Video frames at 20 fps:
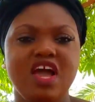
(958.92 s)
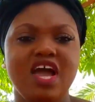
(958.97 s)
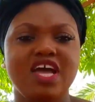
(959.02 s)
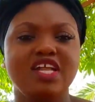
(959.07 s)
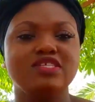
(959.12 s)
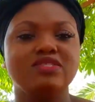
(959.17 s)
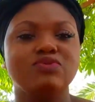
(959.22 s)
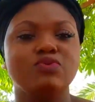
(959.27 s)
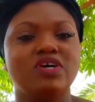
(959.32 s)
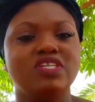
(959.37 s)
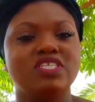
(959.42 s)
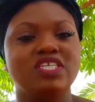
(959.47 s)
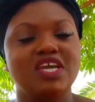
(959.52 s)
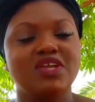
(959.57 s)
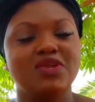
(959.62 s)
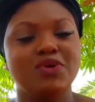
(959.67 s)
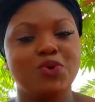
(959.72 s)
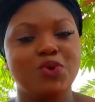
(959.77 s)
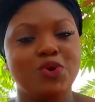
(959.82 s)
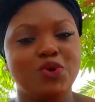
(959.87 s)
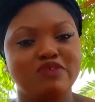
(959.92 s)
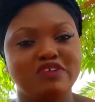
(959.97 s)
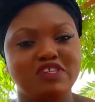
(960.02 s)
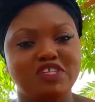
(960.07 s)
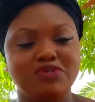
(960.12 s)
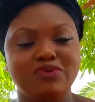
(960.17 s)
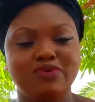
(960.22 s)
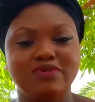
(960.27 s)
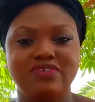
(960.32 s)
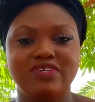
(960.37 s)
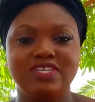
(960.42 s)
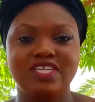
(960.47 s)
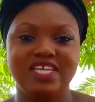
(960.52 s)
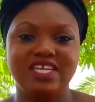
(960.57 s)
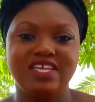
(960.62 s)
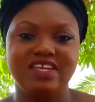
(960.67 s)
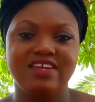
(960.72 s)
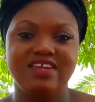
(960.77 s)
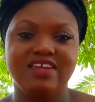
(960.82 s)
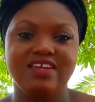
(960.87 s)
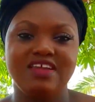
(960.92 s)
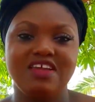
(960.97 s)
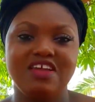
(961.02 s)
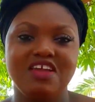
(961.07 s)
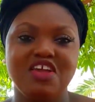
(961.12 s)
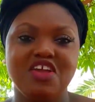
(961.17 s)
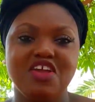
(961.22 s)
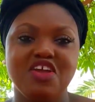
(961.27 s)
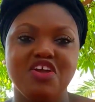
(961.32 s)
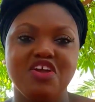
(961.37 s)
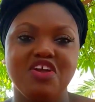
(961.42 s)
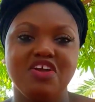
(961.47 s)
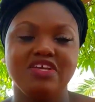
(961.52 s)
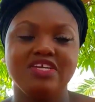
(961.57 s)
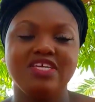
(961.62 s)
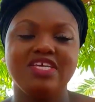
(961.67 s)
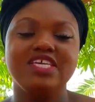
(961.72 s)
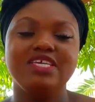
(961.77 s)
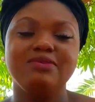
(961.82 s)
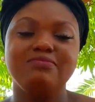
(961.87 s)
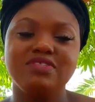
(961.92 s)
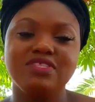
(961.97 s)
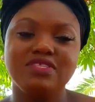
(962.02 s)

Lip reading: I just want to encourage you today. Keep